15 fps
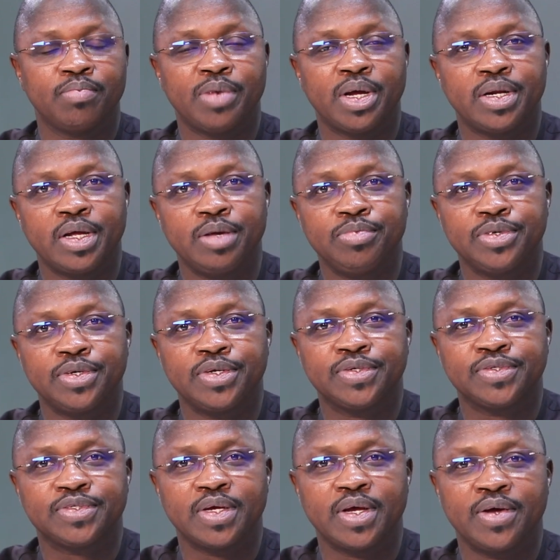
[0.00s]
My name
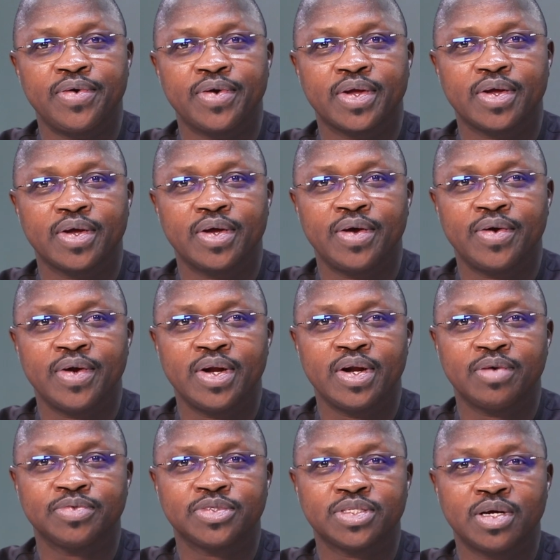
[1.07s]
is
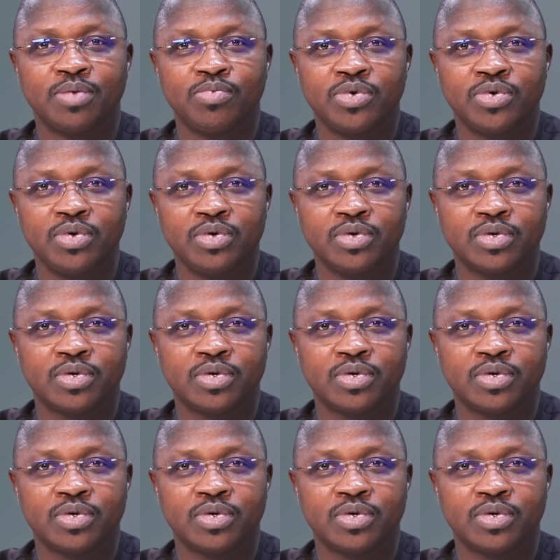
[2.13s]
Erenam Sambo.